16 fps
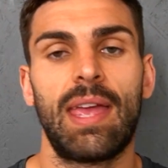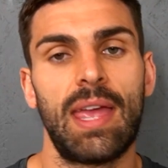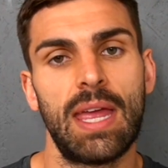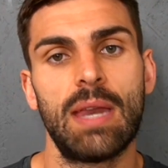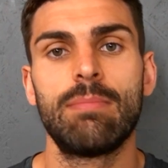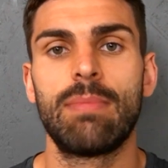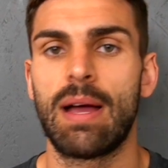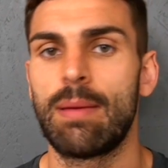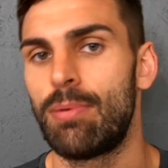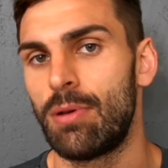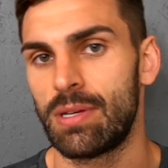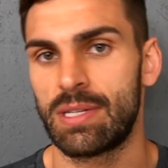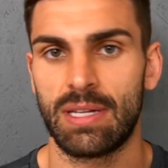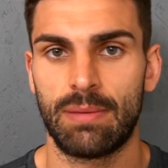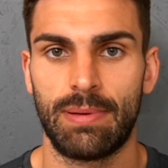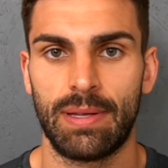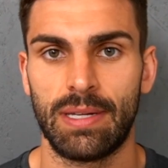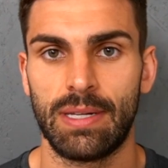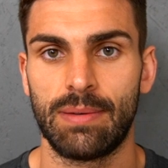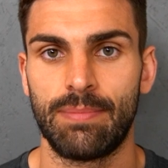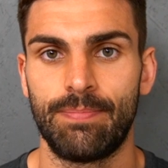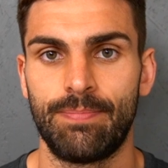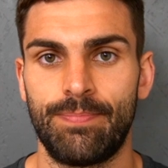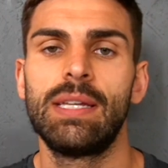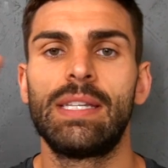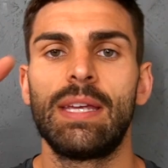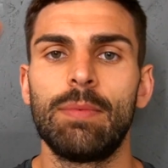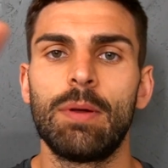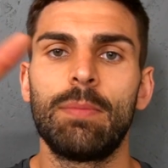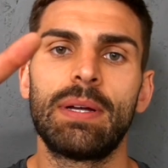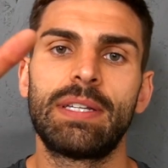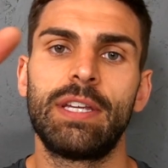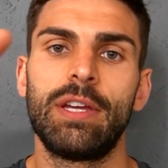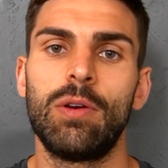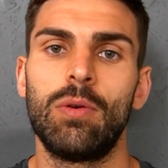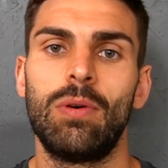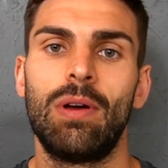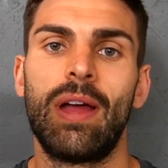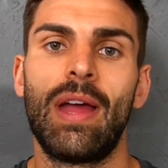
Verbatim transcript: in my personal opinion. Tip number two,